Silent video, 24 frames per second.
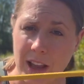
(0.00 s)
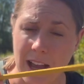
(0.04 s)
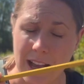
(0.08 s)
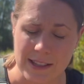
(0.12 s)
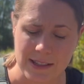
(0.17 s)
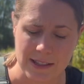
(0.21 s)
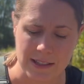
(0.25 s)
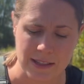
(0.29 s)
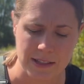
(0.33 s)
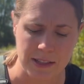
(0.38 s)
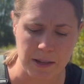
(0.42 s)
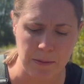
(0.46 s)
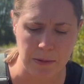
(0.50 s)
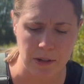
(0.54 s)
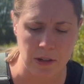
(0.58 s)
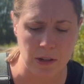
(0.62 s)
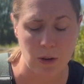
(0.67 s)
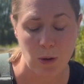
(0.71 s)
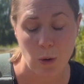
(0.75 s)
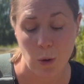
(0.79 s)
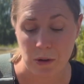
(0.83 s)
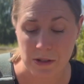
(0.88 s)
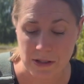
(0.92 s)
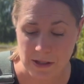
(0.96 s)
as a
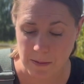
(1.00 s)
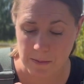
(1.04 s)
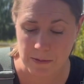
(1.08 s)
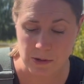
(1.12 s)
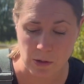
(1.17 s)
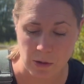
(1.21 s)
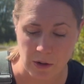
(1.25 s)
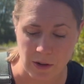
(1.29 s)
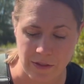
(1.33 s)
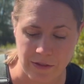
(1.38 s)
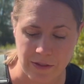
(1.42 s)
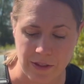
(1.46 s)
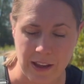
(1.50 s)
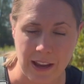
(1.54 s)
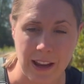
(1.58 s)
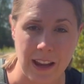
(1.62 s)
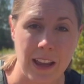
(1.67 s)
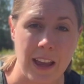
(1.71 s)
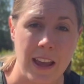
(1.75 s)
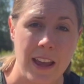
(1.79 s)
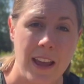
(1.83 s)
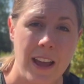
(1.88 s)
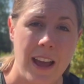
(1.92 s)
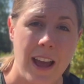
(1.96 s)
dibbler or some sort of thing.
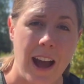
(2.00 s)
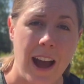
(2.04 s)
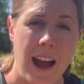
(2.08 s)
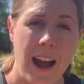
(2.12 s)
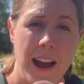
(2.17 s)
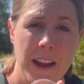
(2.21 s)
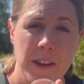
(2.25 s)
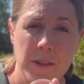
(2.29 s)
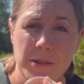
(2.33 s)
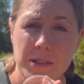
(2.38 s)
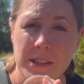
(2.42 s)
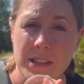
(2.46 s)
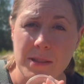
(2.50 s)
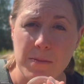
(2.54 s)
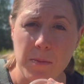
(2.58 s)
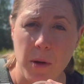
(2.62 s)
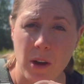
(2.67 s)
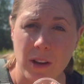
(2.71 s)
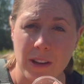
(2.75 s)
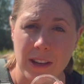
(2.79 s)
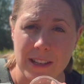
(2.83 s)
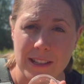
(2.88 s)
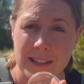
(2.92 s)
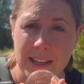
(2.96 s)
I use a
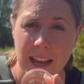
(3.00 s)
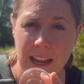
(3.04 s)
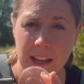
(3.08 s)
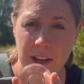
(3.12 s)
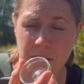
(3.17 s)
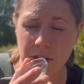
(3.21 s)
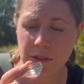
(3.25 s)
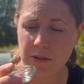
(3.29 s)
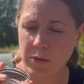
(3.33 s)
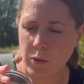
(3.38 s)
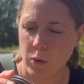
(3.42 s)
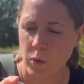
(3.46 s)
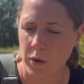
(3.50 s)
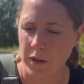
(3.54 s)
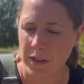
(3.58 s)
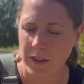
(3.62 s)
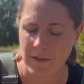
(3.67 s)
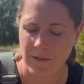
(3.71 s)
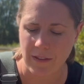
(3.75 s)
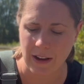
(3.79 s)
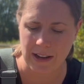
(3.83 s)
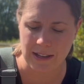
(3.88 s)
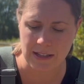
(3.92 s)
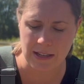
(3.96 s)
small container for the
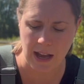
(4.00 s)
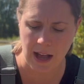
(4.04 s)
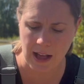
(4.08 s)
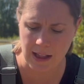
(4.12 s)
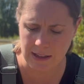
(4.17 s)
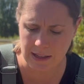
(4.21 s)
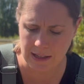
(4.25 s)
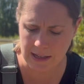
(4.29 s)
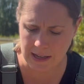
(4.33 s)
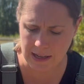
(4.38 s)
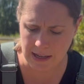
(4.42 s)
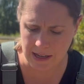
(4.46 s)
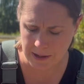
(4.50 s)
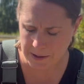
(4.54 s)
vitality.